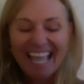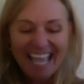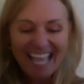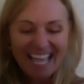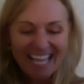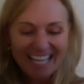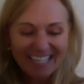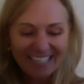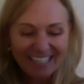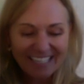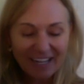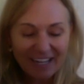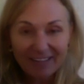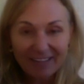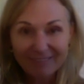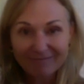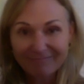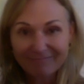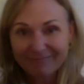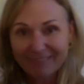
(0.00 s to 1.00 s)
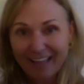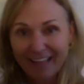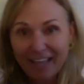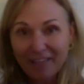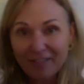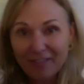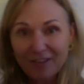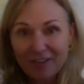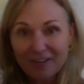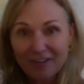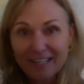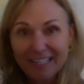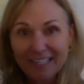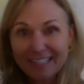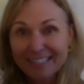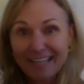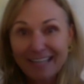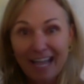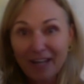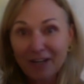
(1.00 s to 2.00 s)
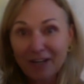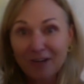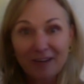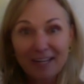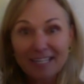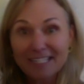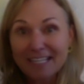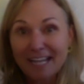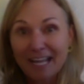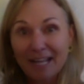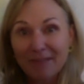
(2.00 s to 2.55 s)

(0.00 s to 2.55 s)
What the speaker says: And 9:30 is not a great time